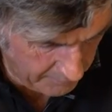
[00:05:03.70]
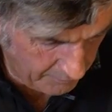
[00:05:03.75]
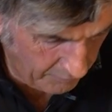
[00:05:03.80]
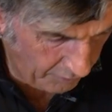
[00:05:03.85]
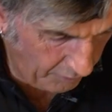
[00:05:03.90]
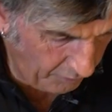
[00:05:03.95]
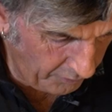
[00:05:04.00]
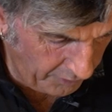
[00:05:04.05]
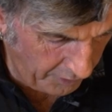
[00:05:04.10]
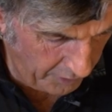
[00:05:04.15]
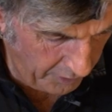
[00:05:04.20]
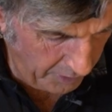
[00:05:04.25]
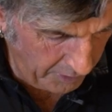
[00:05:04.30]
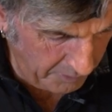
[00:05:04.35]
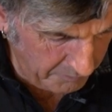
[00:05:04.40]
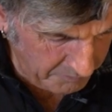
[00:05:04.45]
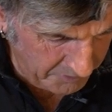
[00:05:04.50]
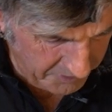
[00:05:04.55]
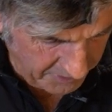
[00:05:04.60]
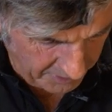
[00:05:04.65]
all the
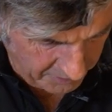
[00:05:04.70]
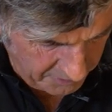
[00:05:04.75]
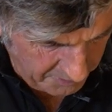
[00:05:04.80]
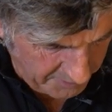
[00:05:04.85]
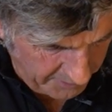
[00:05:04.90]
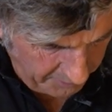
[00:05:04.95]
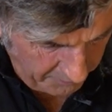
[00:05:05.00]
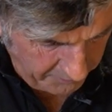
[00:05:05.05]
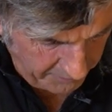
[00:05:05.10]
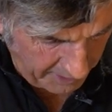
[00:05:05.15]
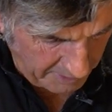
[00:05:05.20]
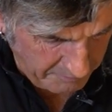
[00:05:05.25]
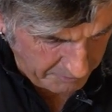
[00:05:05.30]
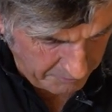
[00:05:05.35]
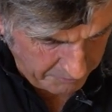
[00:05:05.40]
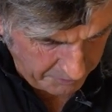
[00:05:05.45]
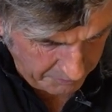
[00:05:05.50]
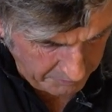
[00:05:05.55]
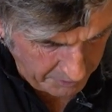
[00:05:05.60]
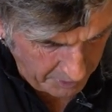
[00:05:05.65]
herbs, the smell
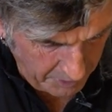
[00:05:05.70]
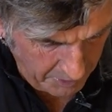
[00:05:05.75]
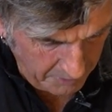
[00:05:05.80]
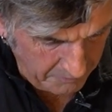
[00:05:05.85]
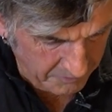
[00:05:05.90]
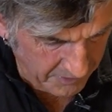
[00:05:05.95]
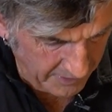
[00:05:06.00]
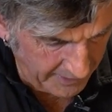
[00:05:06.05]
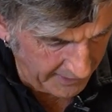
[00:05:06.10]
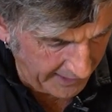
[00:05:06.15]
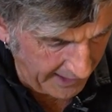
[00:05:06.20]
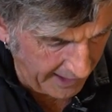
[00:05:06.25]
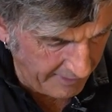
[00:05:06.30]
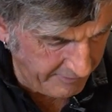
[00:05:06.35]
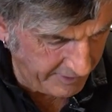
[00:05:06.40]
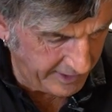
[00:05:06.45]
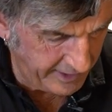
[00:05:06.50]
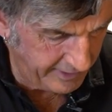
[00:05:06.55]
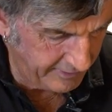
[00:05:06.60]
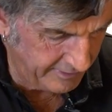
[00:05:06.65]
coming from the herbs in the
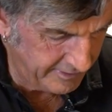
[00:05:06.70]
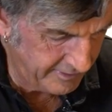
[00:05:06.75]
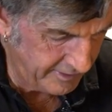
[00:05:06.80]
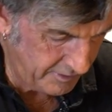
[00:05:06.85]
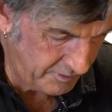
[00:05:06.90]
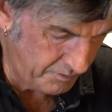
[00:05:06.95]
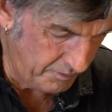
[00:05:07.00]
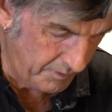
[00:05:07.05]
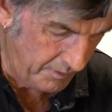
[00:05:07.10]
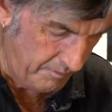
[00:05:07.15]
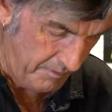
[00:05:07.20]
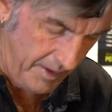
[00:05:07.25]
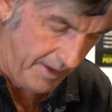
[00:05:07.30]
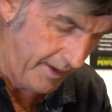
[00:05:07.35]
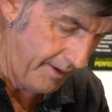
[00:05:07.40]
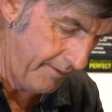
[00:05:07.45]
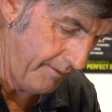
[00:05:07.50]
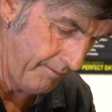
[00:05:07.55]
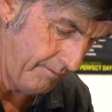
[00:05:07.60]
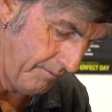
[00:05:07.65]
cavity is just
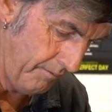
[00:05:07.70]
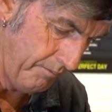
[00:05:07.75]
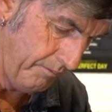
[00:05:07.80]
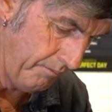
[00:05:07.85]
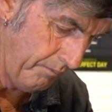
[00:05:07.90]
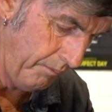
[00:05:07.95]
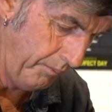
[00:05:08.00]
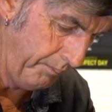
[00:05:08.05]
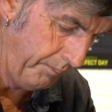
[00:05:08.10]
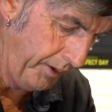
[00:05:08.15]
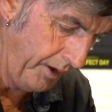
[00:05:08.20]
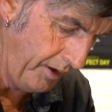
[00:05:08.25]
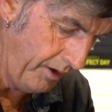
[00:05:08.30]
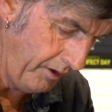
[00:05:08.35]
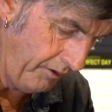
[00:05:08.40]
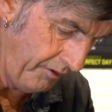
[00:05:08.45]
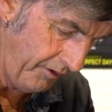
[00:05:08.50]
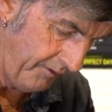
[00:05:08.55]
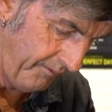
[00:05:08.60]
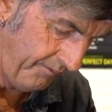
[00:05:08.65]

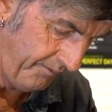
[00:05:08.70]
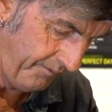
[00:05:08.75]
beautiful.